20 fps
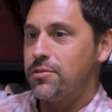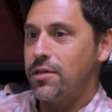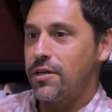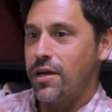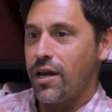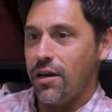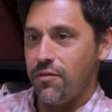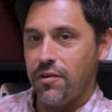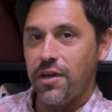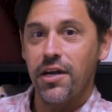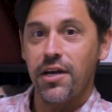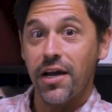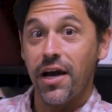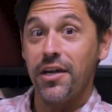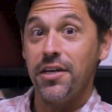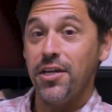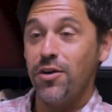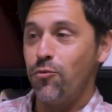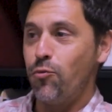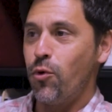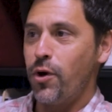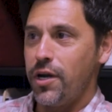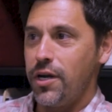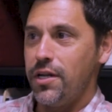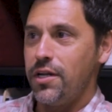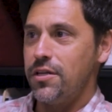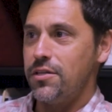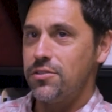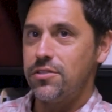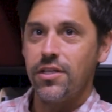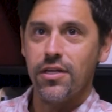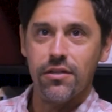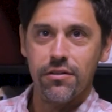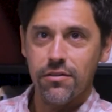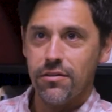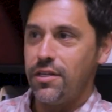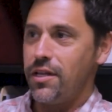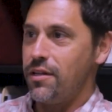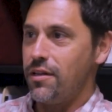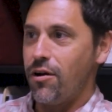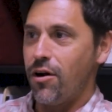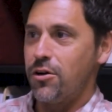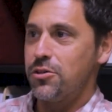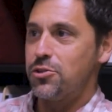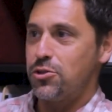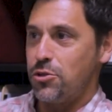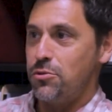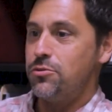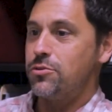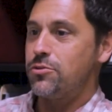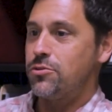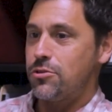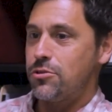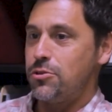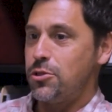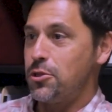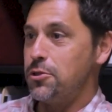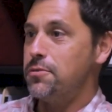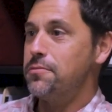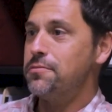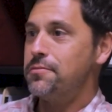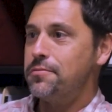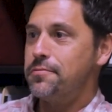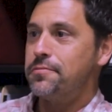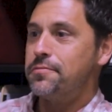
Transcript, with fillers: to kind of get an idea of what it is that, that our students do.